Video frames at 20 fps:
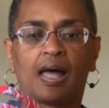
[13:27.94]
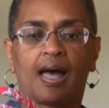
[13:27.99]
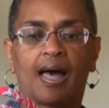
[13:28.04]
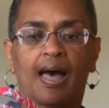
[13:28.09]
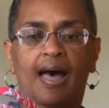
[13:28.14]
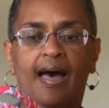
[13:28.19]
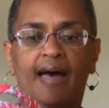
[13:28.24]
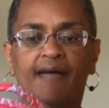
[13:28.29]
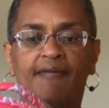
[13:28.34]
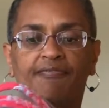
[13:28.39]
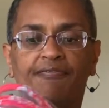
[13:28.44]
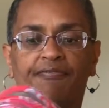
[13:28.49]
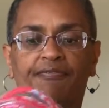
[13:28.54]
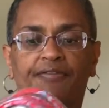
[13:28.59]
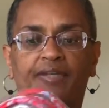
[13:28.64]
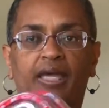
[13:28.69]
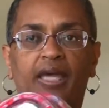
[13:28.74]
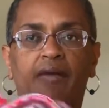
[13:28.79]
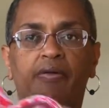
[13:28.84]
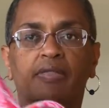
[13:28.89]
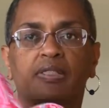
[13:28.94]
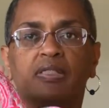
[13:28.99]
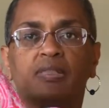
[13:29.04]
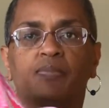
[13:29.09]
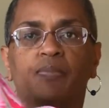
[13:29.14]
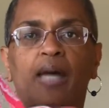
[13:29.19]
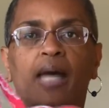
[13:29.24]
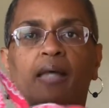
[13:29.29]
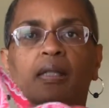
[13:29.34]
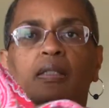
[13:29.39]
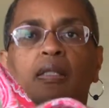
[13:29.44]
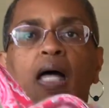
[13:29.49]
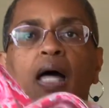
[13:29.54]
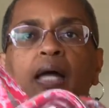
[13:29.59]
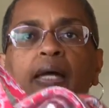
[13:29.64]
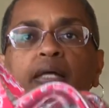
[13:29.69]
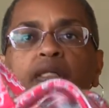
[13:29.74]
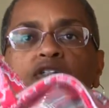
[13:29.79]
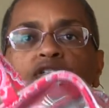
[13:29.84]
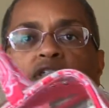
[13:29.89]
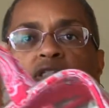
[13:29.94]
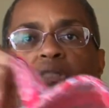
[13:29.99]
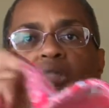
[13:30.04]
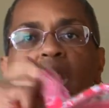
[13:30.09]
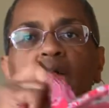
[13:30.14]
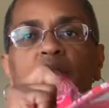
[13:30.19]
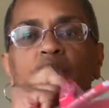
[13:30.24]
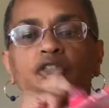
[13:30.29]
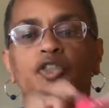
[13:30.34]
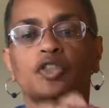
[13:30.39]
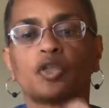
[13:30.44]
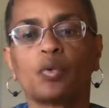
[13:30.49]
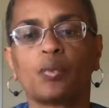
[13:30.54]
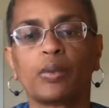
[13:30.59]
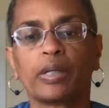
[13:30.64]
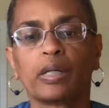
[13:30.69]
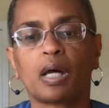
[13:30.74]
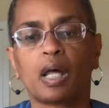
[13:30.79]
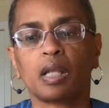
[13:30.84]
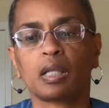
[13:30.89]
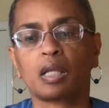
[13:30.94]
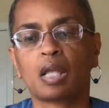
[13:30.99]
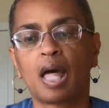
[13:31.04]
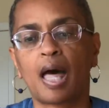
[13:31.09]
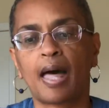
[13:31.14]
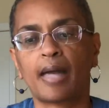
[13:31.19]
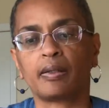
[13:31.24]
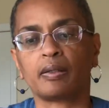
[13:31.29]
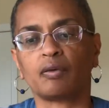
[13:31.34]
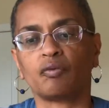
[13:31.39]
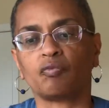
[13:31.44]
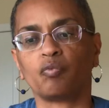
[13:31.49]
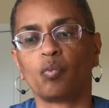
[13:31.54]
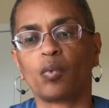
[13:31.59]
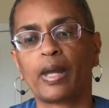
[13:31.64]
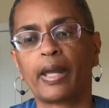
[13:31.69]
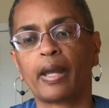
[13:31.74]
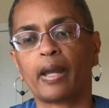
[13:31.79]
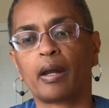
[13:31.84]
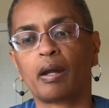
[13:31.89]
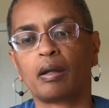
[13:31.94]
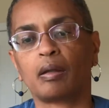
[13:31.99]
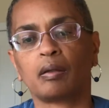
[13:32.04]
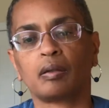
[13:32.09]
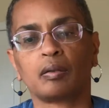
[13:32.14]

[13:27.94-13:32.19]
I've carried this bag a lot, and she's not showing a lot of wear,